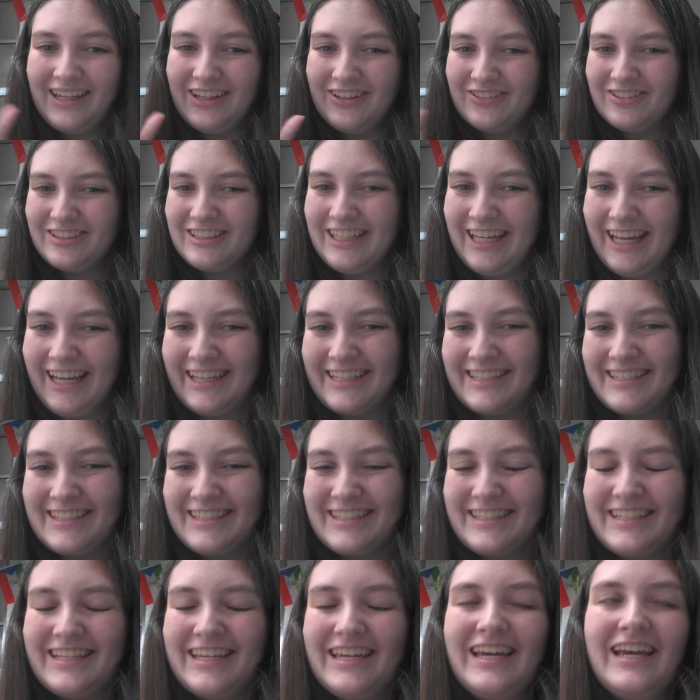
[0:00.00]
Hello,
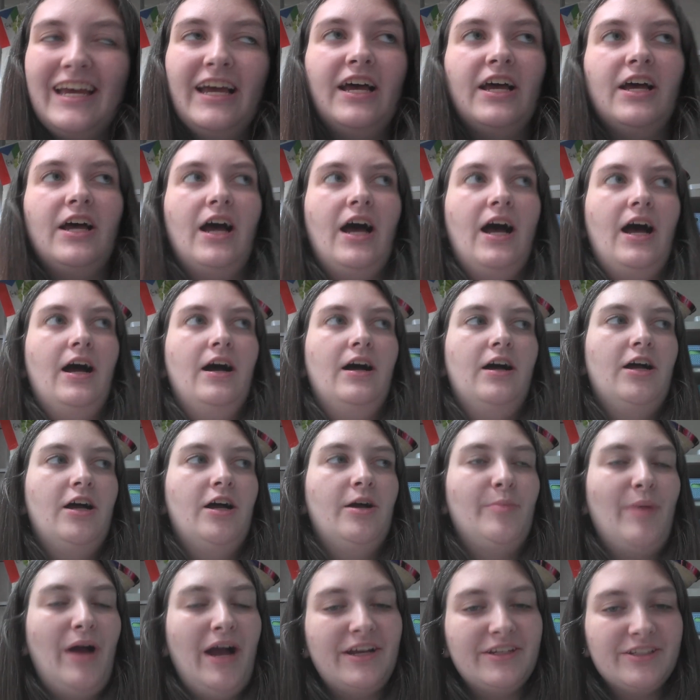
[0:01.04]
class.
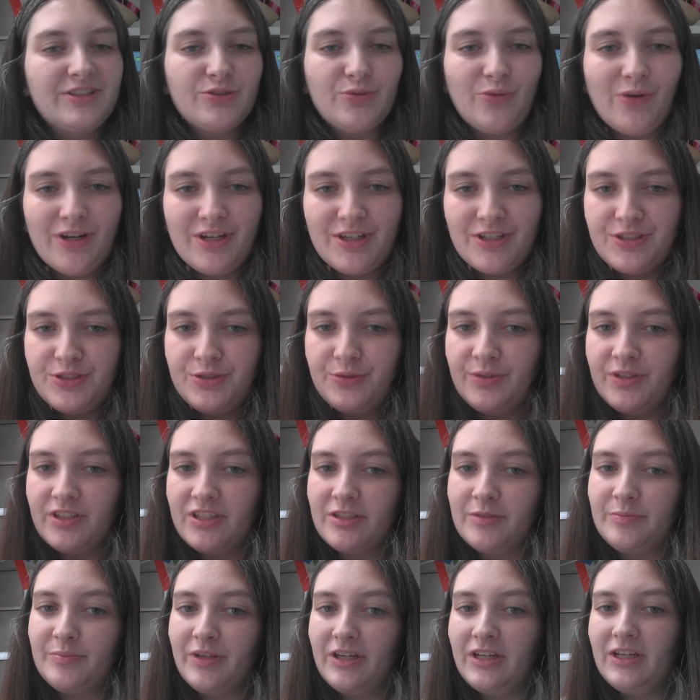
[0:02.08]
I just wanted to
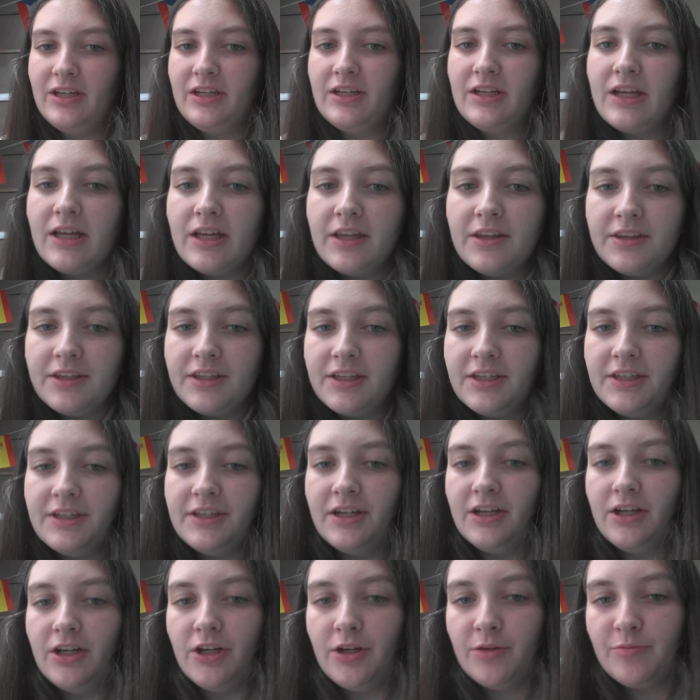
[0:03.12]
explain the
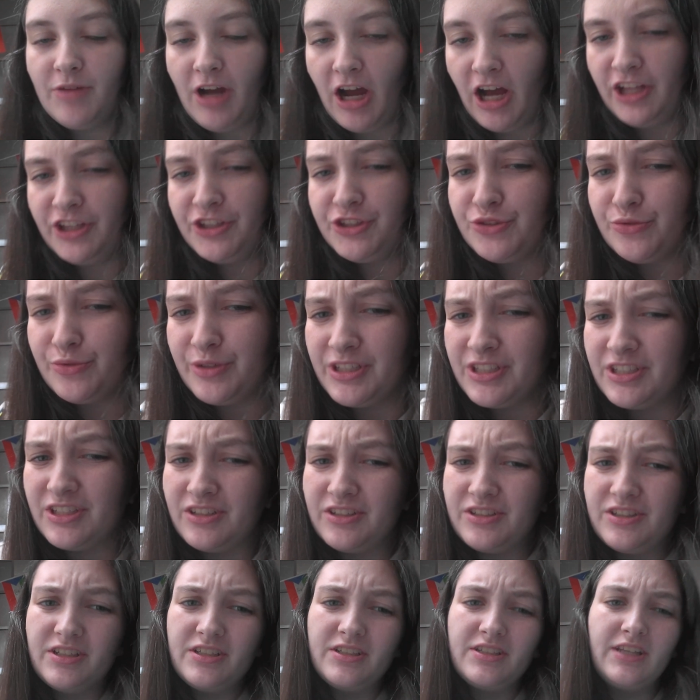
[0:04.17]
college
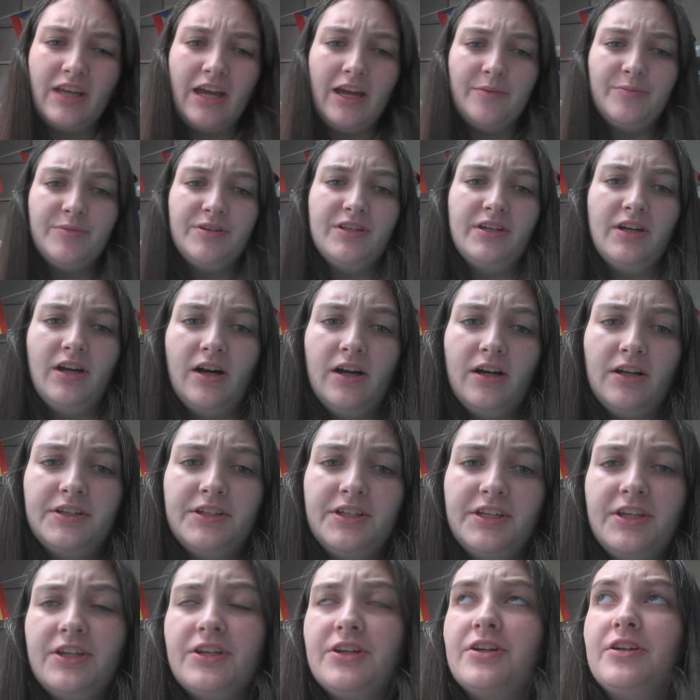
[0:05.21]
research assignment on
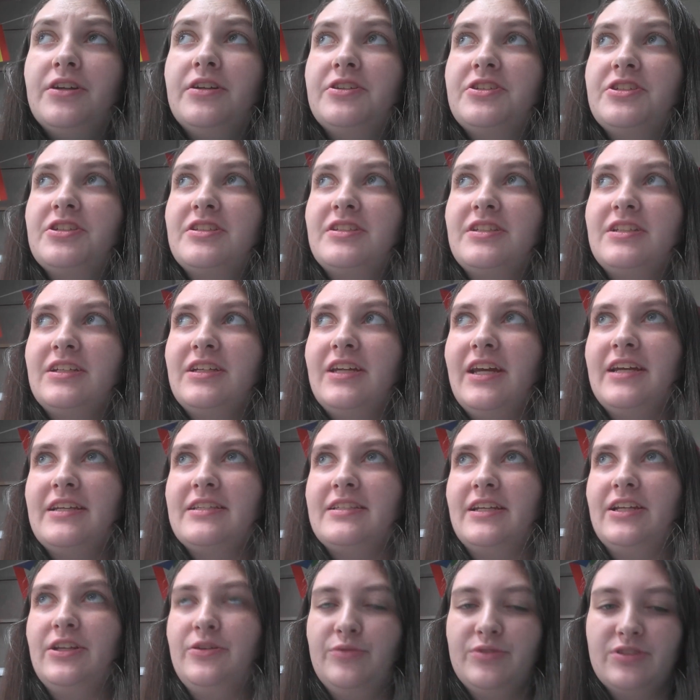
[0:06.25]
here, just in
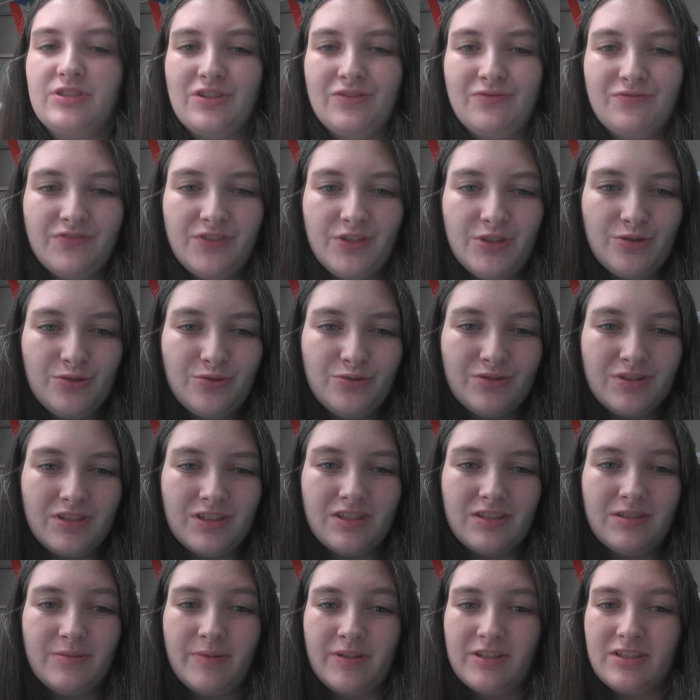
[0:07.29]
case anyone's confused,
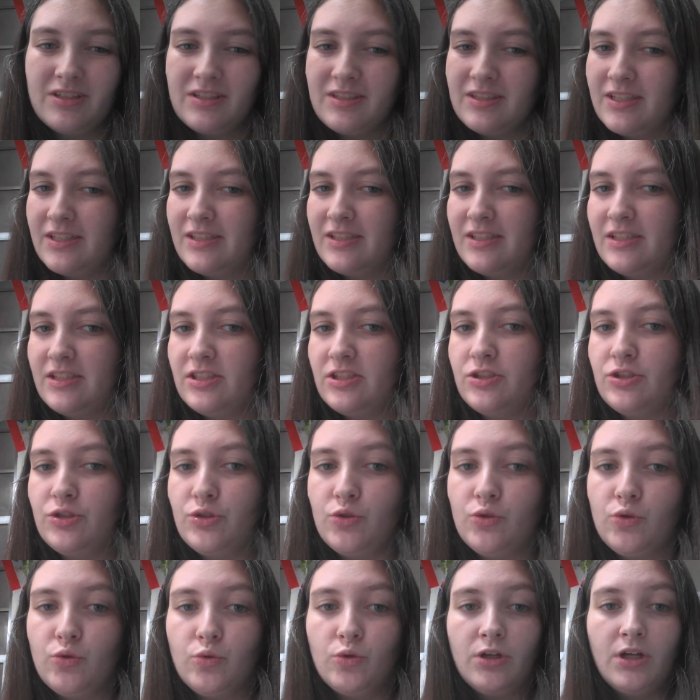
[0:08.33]
especially since it's
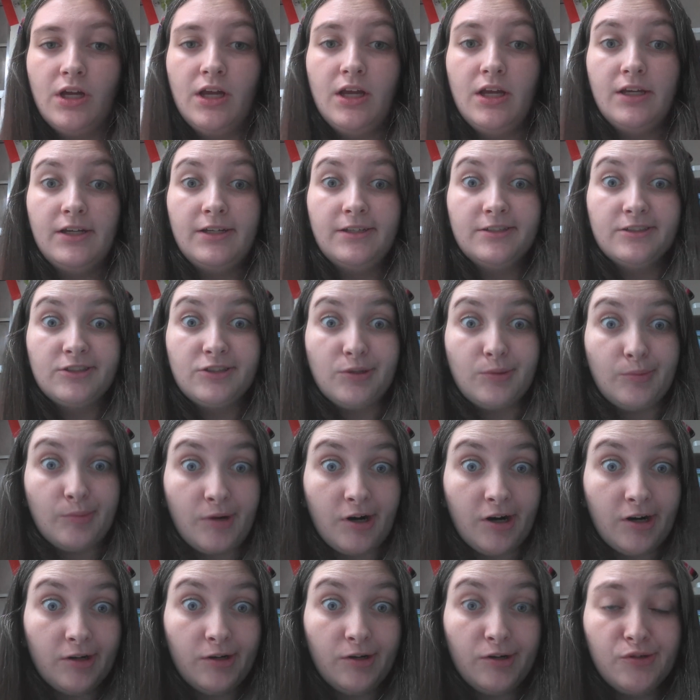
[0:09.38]
due
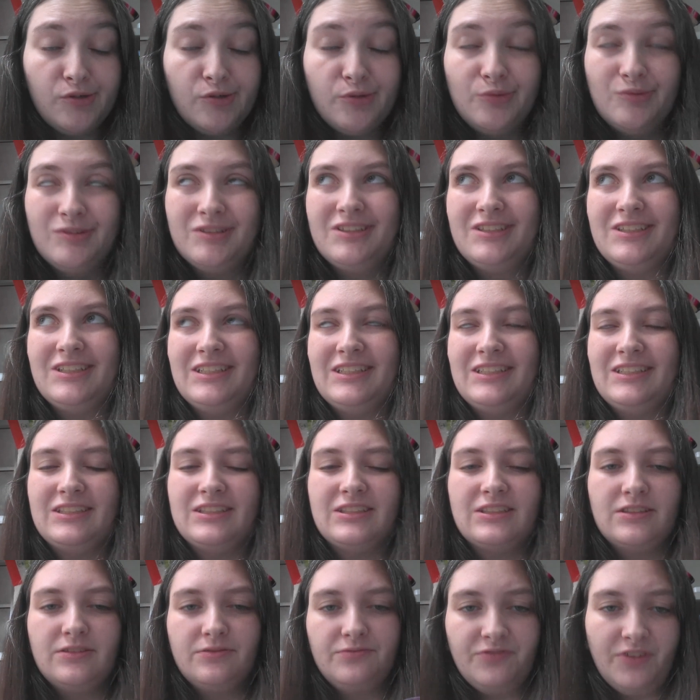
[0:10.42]
tomorrow, which
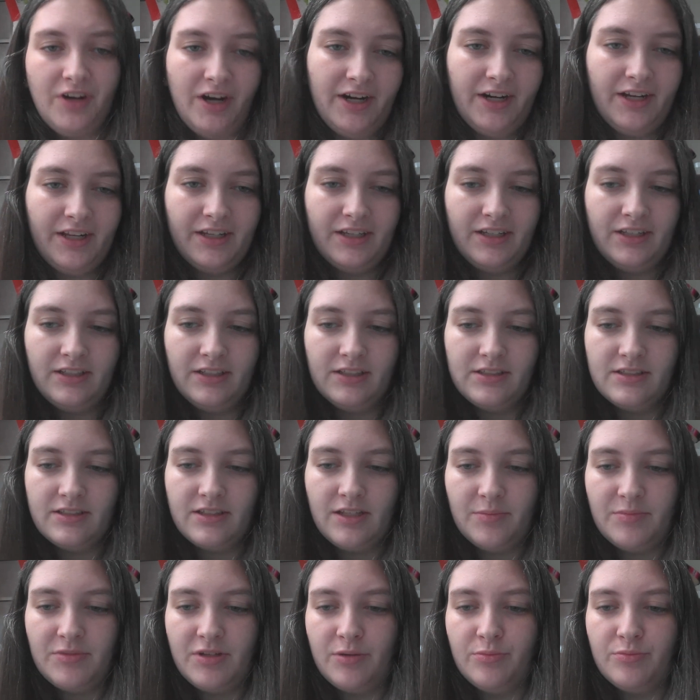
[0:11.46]
is Friday,
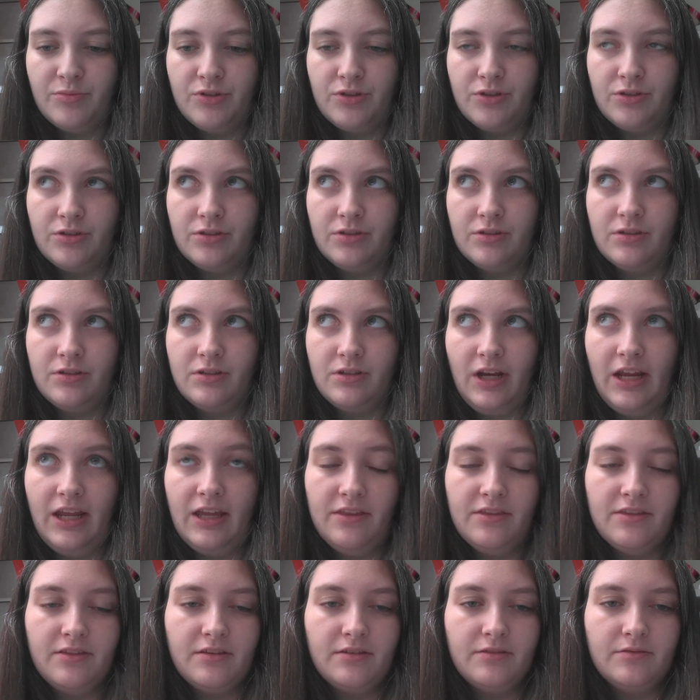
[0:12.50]
September
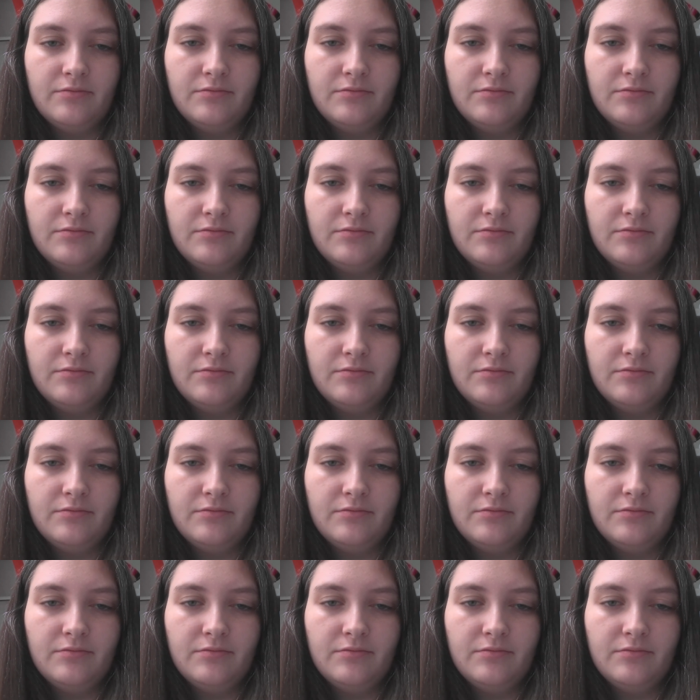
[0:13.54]
8th.